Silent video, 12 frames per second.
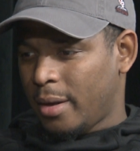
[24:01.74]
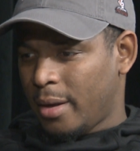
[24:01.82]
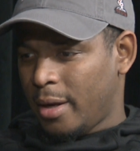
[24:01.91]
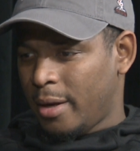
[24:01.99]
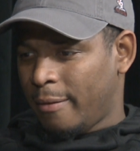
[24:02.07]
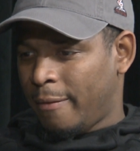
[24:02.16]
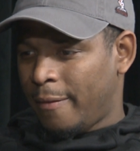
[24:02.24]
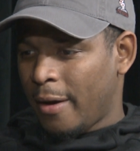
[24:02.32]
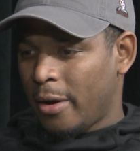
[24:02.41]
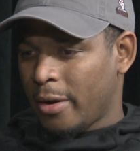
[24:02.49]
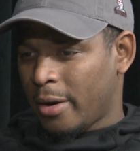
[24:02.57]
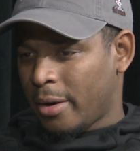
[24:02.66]
it a
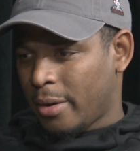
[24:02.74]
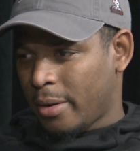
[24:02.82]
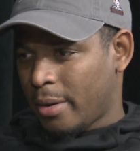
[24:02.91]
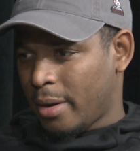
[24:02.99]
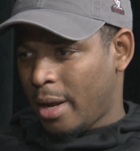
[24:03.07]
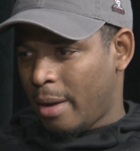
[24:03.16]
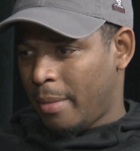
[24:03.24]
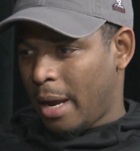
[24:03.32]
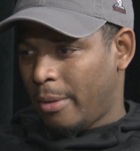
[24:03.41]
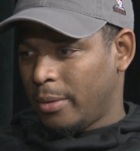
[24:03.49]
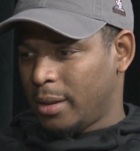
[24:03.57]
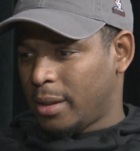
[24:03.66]
failure.
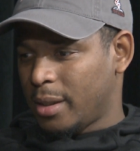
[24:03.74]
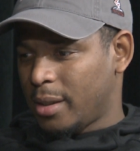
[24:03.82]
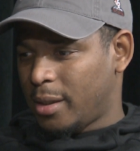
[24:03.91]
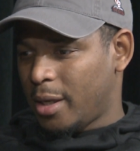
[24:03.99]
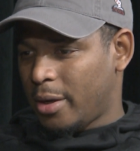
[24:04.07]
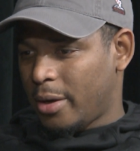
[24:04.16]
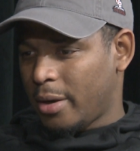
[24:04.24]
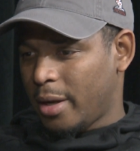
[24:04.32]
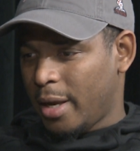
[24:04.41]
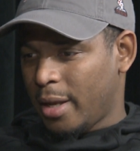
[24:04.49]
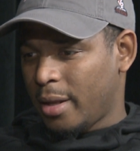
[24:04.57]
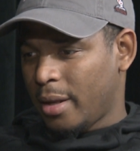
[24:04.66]
I would just consider
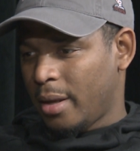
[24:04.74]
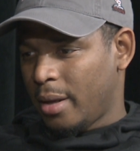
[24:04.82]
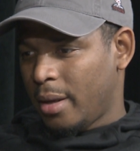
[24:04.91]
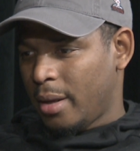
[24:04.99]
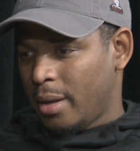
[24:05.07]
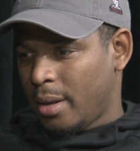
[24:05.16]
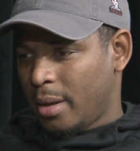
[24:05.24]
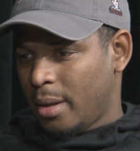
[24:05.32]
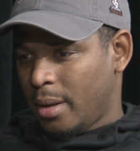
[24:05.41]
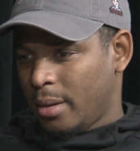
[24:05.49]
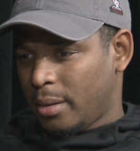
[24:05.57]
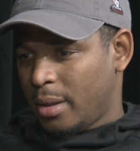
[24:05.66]
it
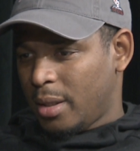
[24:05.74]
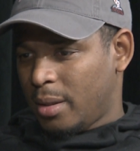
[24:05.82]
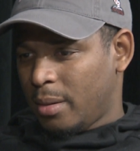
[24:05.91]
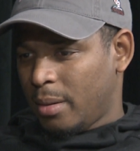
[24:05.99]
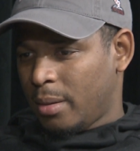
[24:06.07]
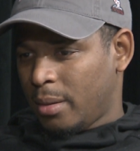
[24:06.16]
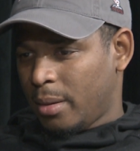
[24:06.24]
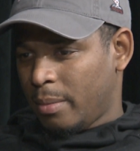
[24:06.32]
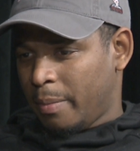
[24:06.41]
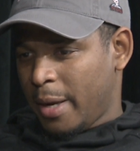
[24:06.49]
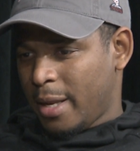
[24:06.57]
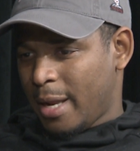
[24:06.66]
just
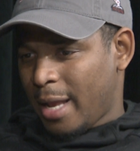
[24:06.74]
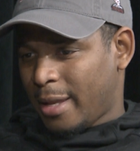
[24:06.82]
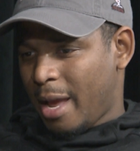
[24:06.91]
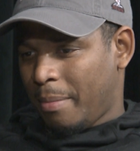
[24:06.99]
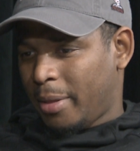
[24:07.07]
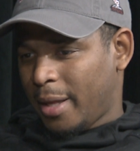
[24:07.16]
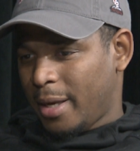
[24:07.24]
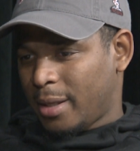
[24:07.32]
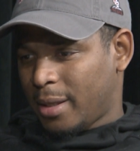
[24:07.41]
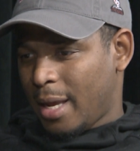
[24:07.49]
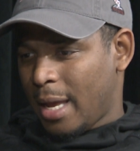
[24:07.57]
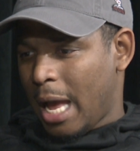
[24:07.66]
being at that
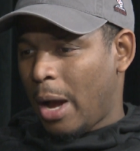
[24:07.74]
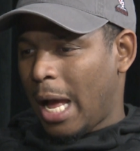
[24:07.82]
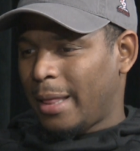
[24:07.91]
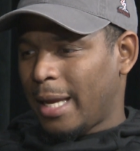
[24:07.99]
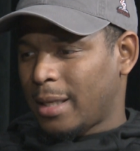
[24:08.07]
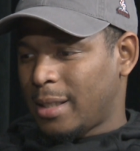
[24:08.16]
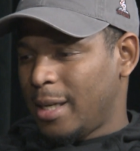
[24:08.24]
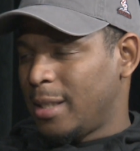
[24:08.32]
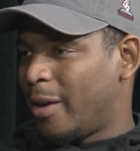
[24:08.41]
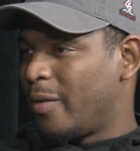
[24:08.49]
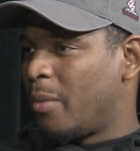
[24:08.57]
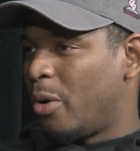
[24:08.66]
place. I like to
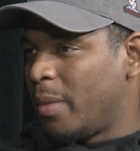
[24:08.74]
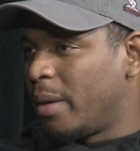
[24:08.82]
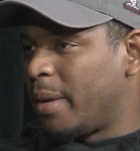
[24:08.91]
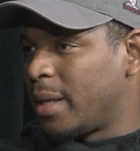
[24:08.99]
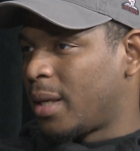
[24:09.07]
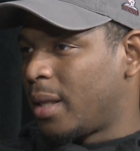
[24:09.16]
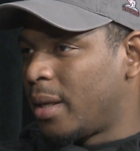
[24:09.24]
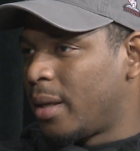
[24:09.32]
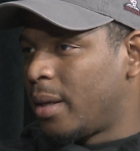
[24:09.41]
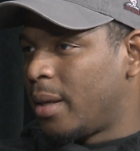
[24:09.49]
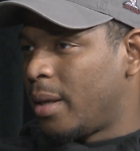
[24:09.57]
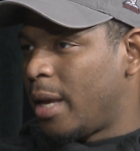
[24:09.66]
seize every moment, basically.
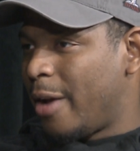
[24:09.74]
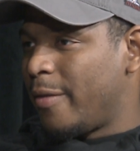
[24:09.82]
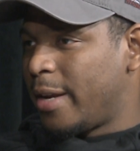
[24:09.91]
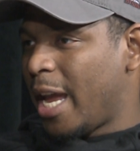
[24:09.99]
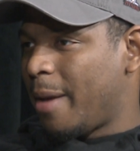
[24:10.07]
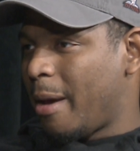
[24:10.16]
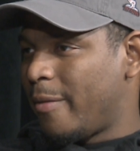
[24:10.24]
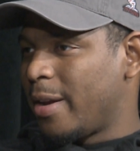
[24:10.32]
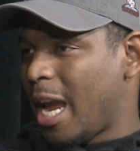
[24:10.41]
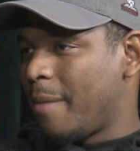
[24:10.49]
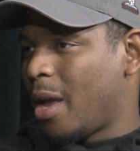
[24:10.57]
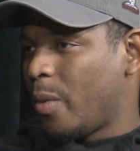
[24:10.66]
Every
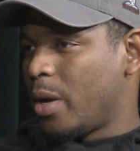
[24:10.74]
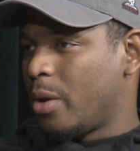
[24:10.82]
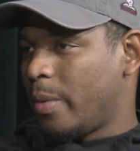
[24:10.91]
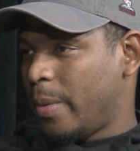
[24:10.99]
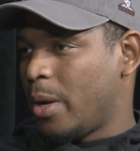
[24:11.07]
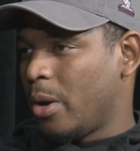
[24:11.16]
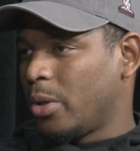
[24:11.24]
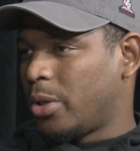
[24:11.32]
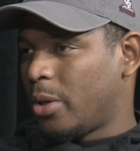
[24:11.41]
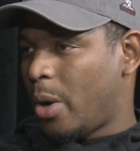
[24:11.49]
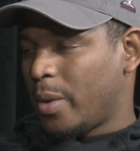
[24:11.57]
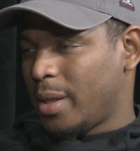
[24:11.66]
game that we go
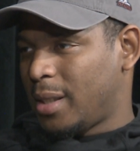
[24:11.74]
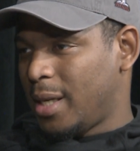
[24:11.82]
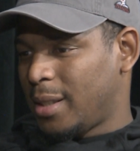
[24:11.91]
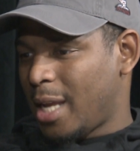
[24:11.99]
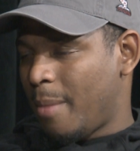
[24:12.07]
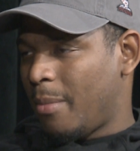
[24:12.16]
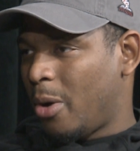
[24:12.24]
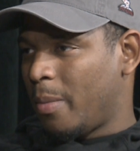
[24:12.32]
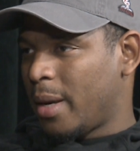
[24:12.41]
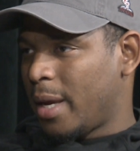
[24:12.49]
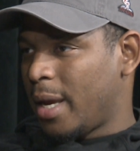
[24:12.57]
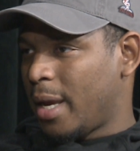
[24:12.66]
to, I want to seize that
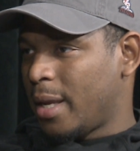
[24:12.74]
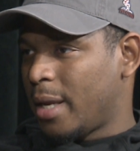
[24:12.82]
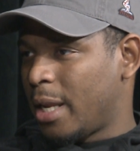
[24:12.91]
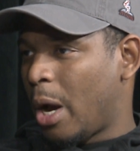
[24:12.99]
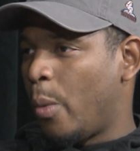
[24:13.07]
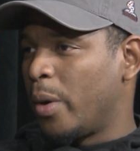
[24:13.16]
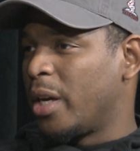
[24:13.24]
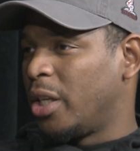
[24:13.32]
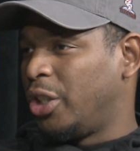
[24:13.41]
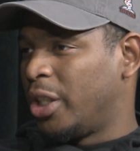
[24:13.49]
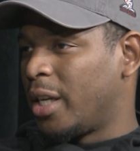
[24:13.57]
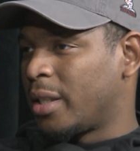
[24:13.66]
moment, and I want to
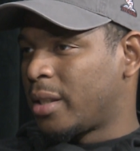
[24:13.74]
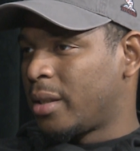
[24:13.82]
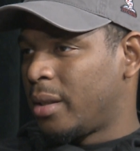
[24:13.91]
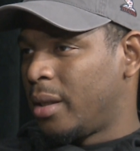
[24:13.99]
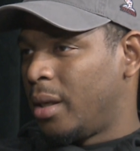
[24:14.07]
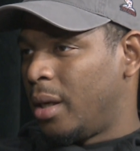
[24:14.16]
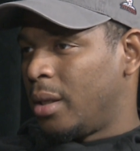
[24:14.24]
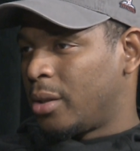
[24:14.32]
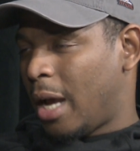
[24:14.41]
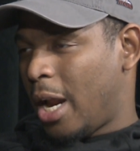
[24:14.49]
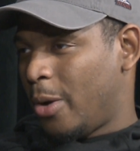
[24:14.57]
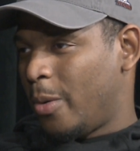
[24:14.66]
adjust.
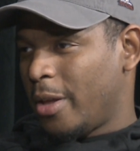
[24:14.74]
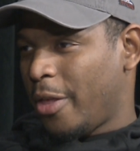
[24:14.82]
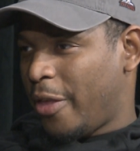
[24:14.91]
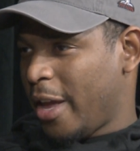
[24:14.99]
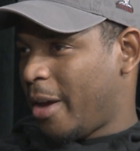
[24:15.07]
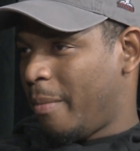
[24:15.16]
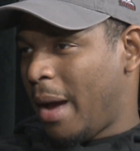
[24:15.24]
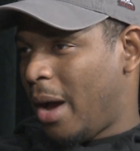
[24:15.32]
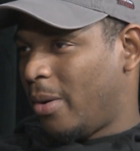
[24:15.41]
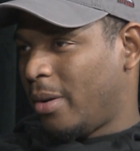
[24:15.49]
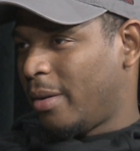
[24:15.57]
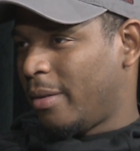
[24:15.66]
So I don't want to think about